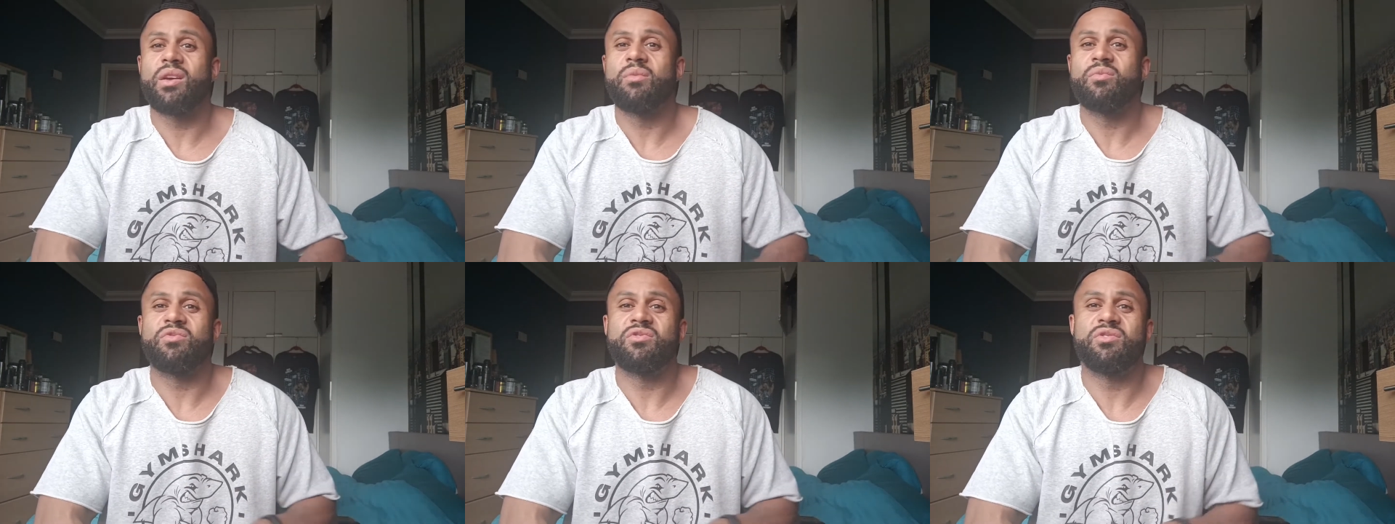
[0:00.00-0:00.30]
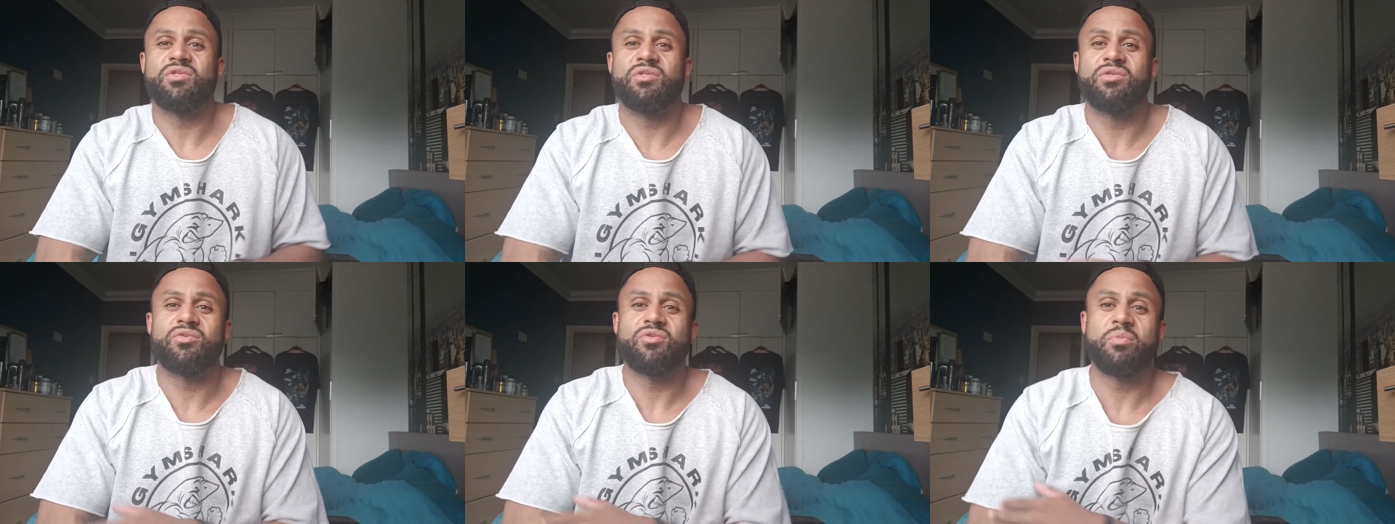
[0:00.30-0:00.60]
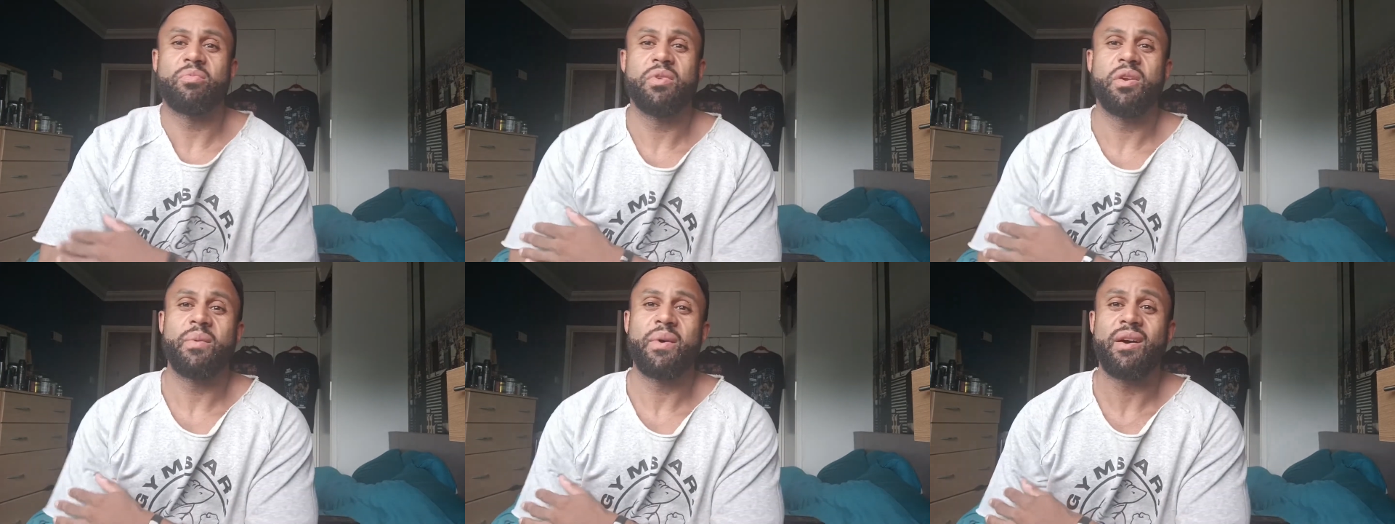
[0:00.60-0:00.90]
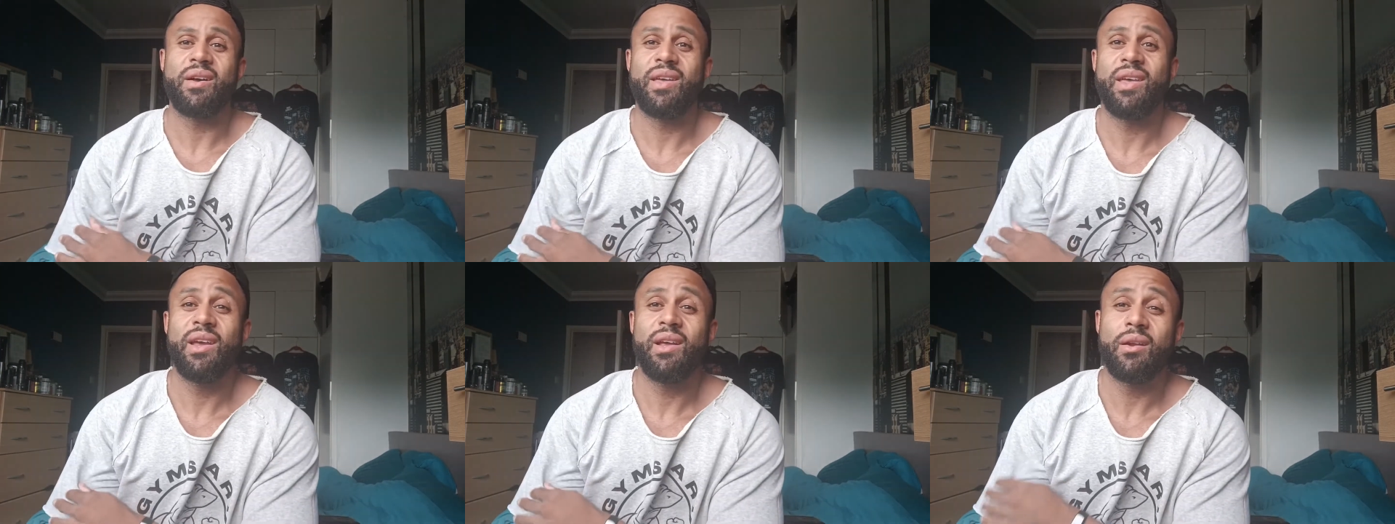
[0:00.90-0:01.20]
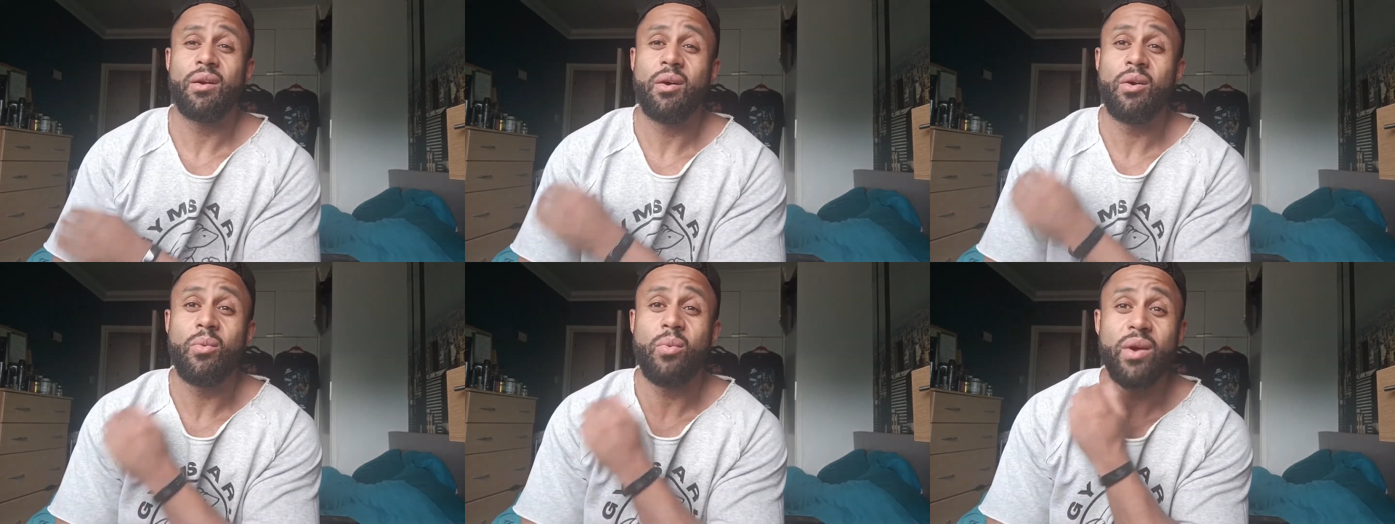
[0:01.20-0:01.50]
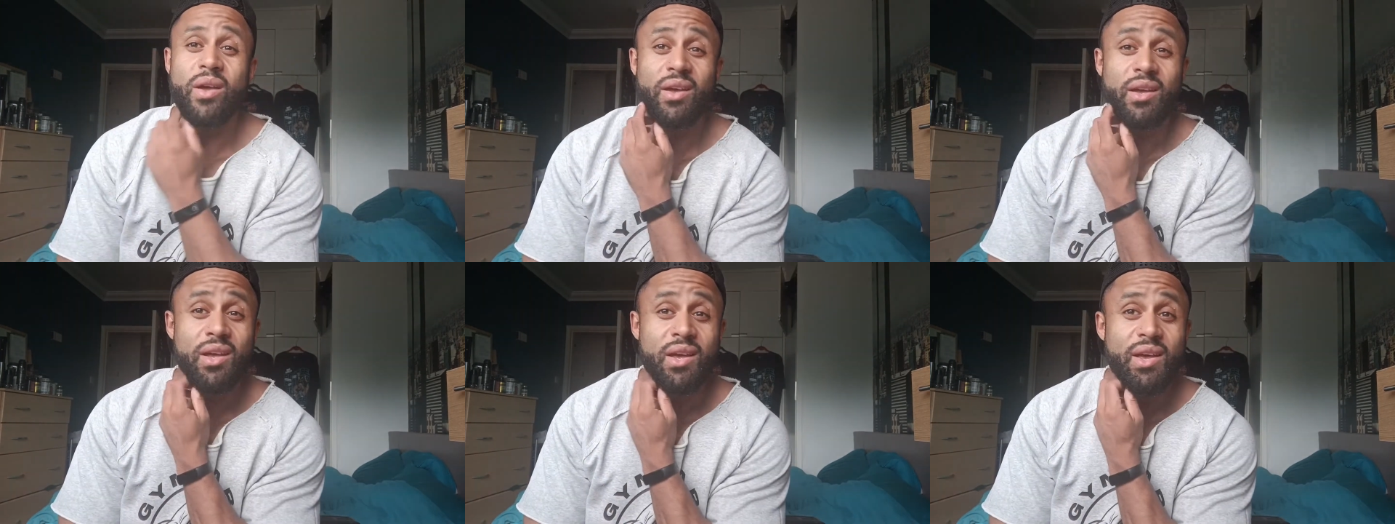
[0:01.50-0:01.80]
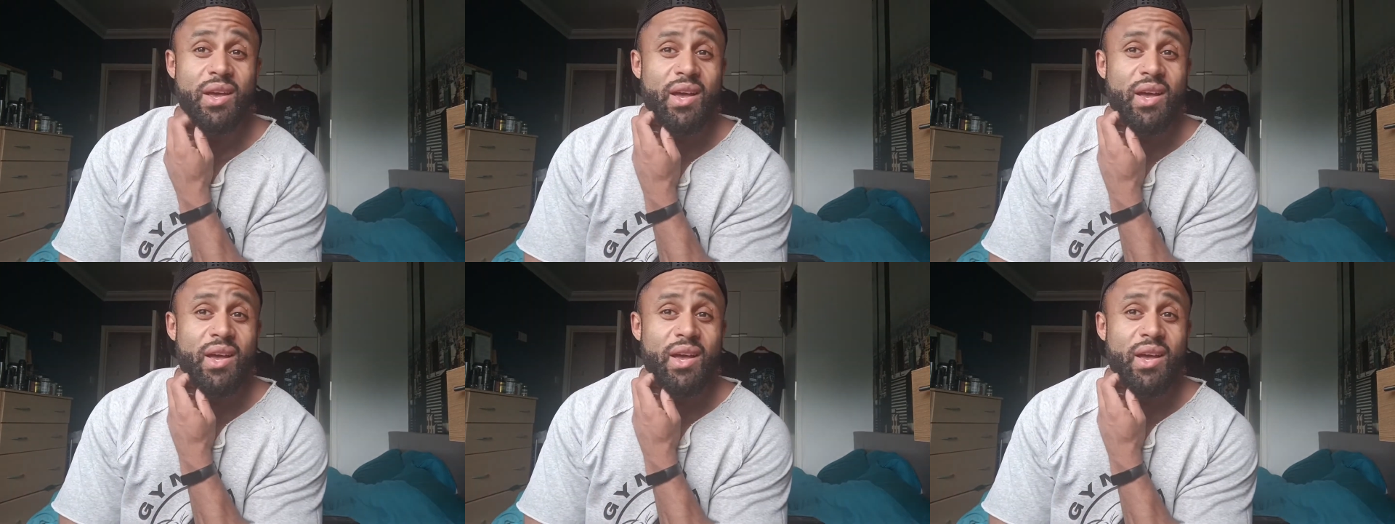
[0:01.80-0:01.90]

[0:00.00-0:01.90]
I'm dropping about a kilo a week.